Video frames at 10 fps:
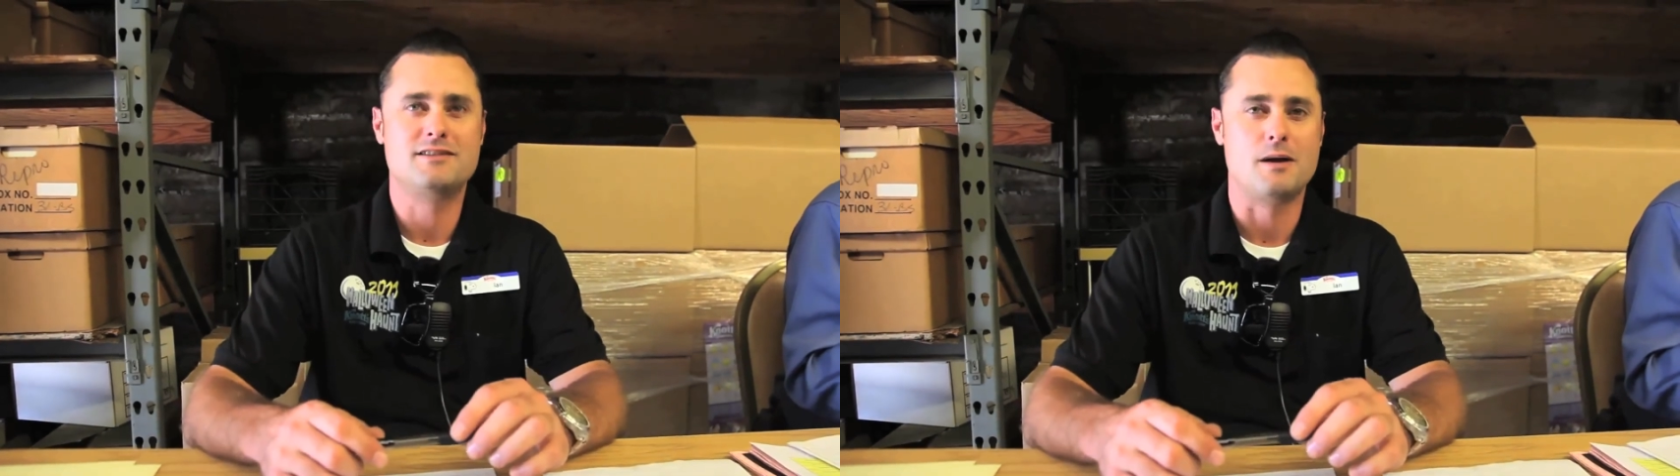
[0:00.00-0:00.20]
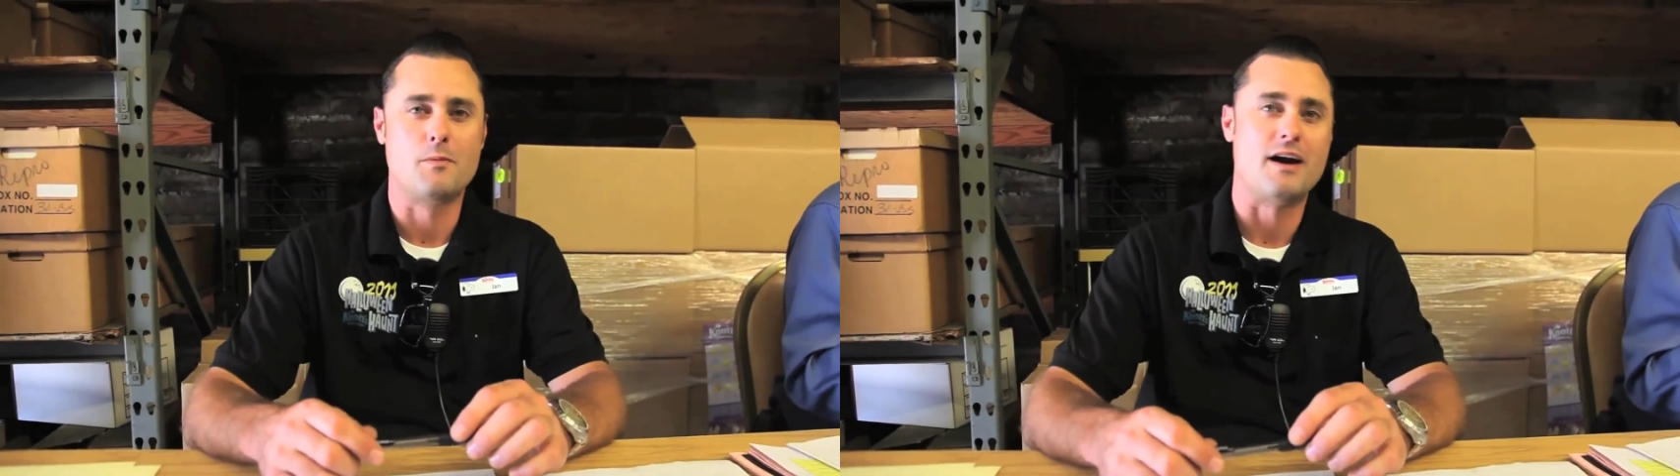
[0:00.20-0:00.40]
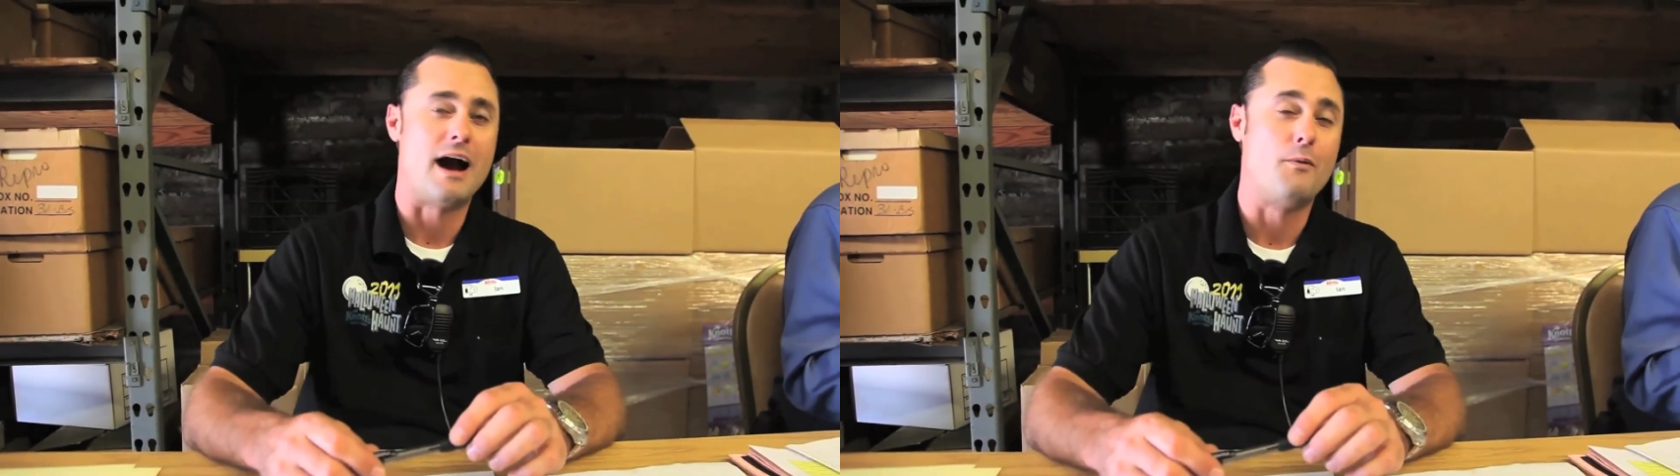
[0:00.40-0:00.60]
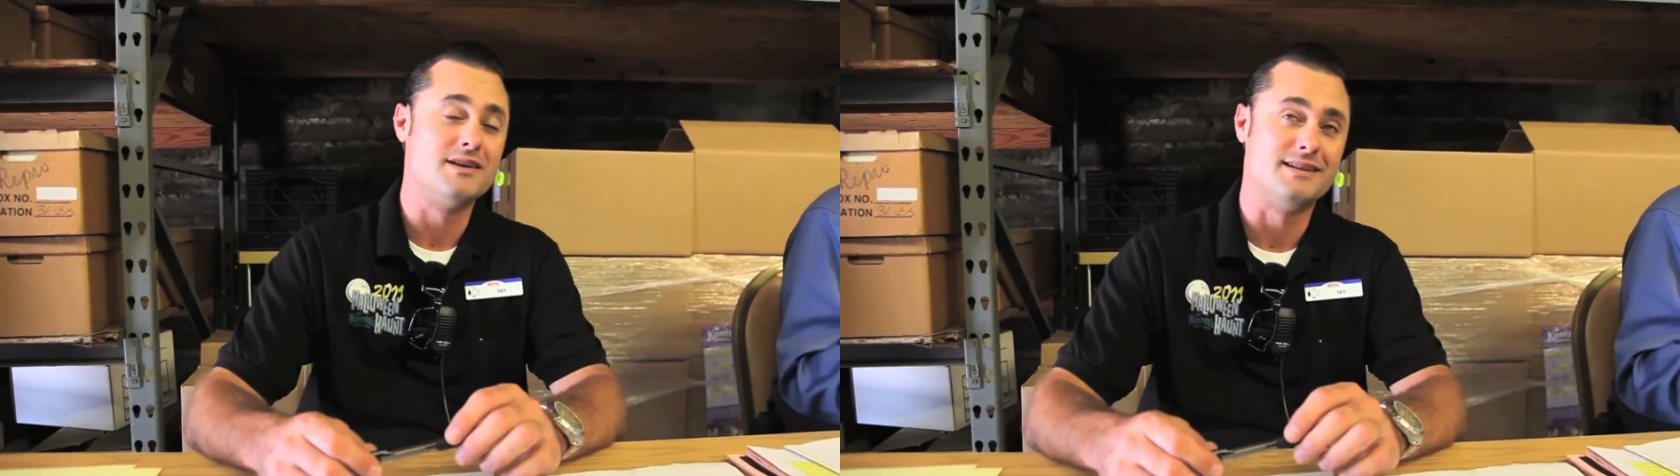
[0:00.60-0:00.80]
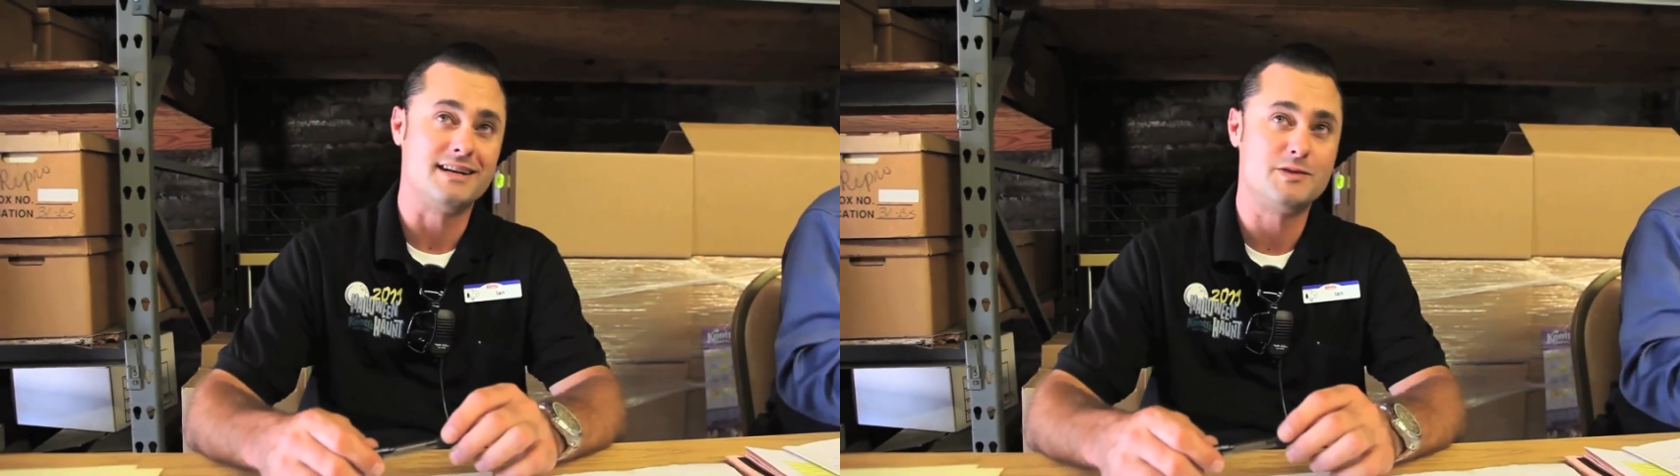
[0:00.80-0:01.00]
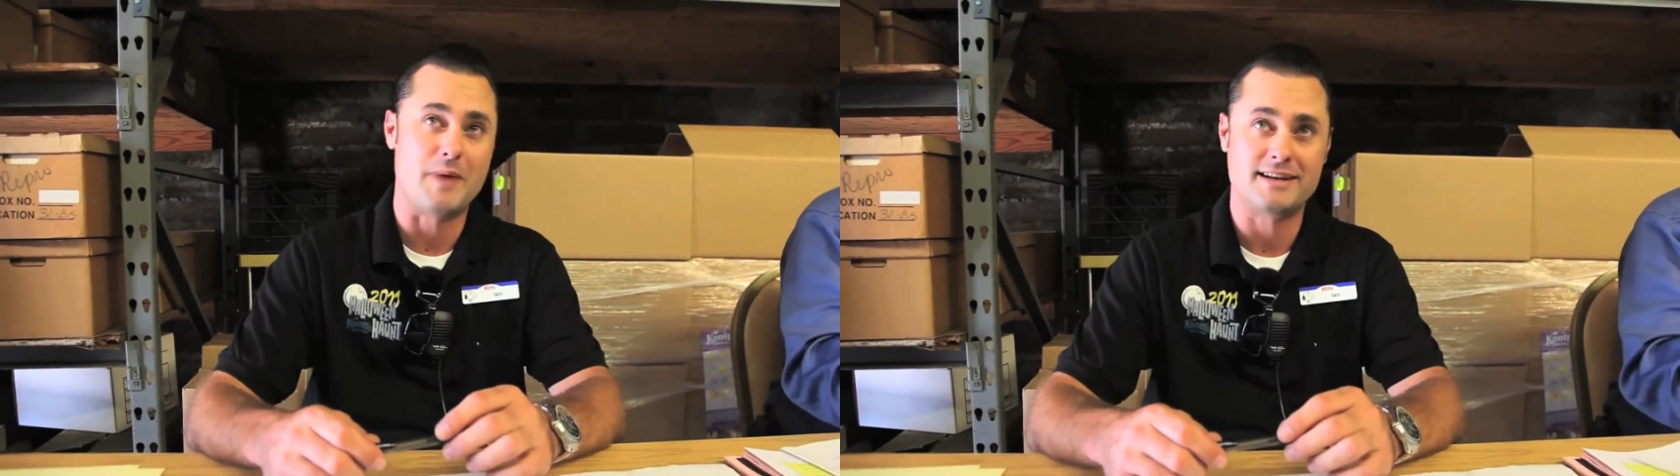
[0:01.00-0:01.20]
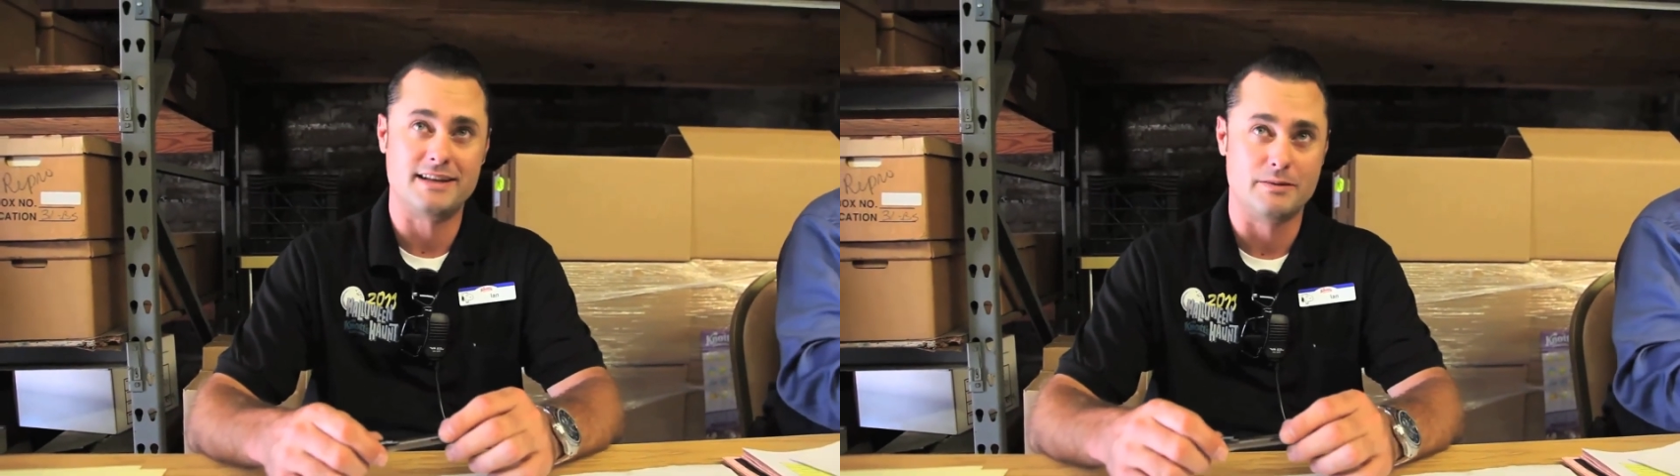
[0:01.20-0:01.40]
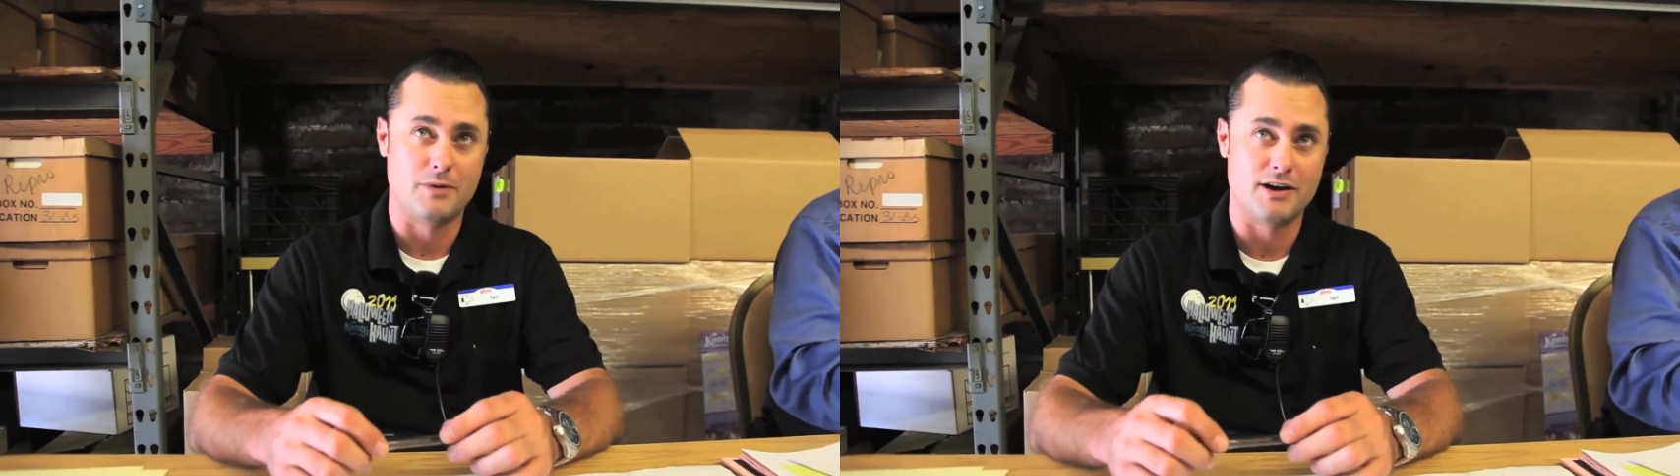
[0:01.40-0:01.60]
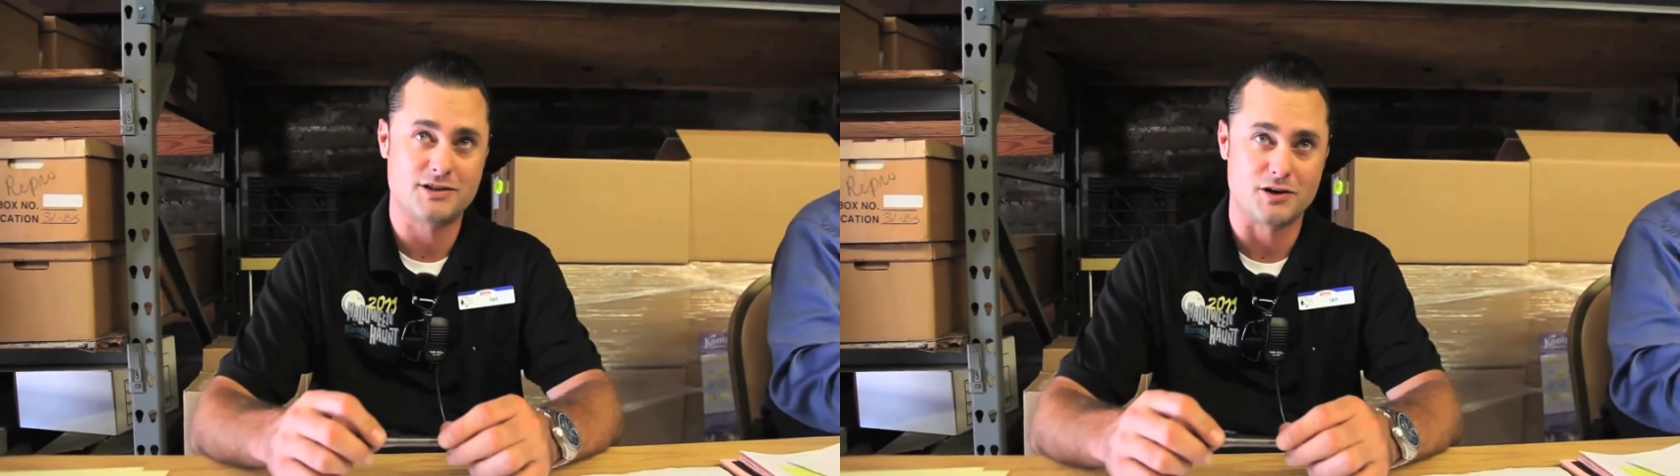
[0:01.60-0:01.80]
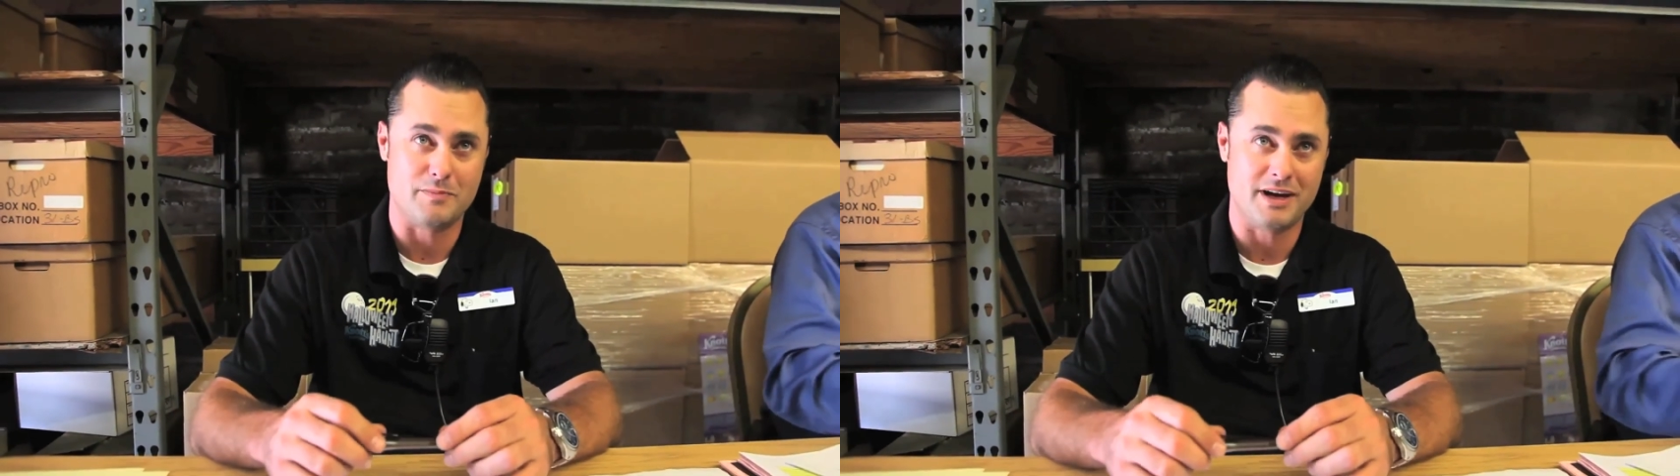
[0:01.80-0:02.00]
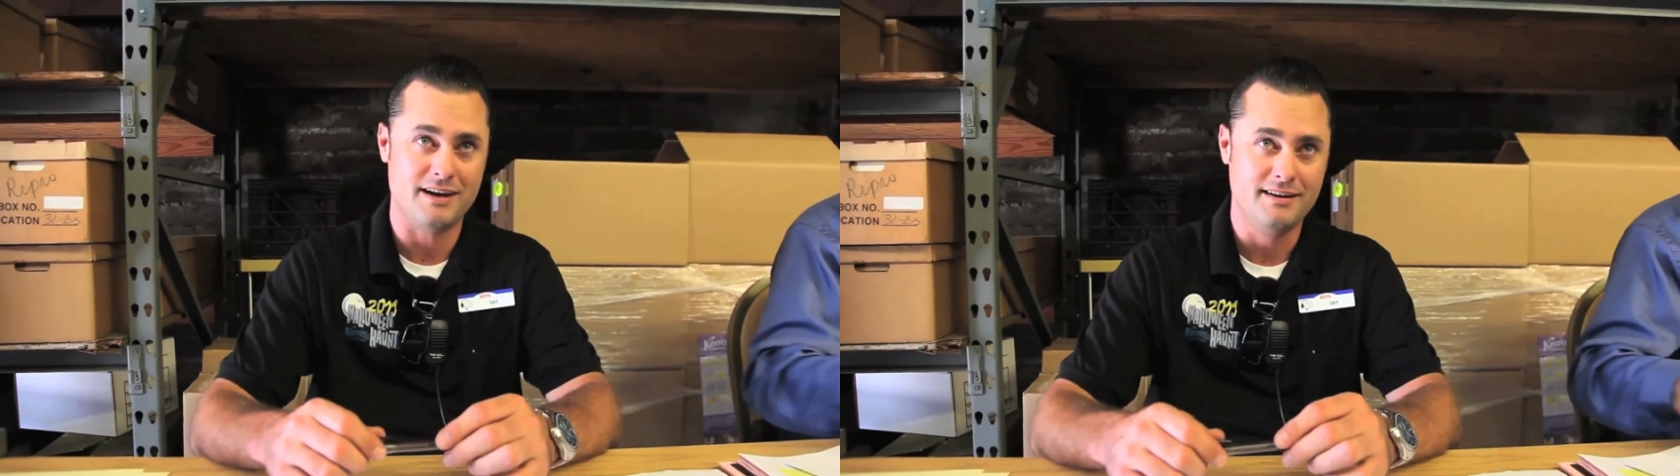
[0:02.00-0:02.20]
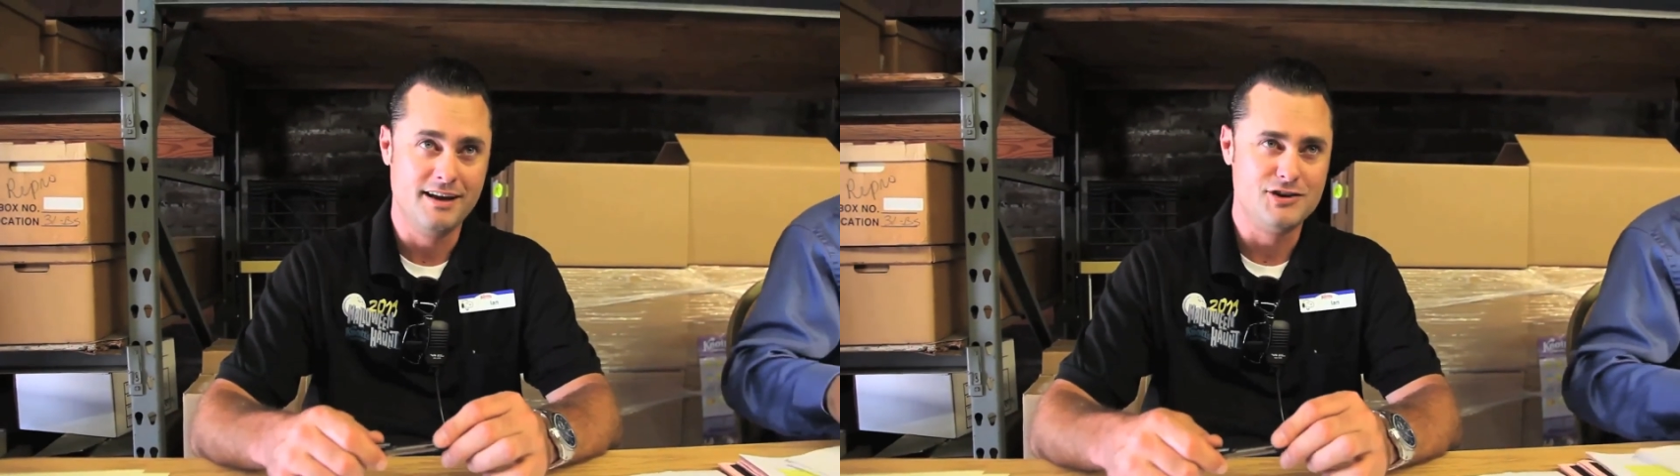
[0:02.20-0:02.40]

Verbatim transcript: somewhere I wasn't expecting the monster to be,